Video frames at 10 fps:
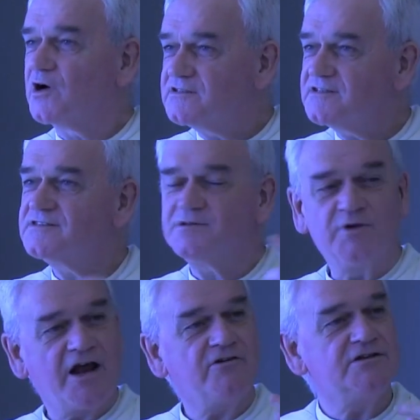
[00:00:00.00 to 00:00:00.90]
see
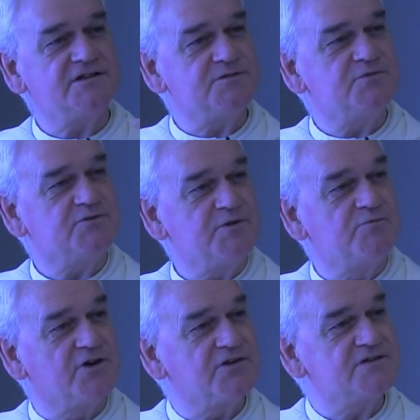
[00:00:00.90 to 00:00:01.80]
similarities between
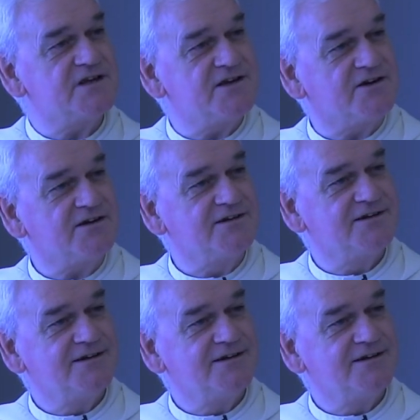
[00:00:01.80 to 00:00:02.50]
brothers here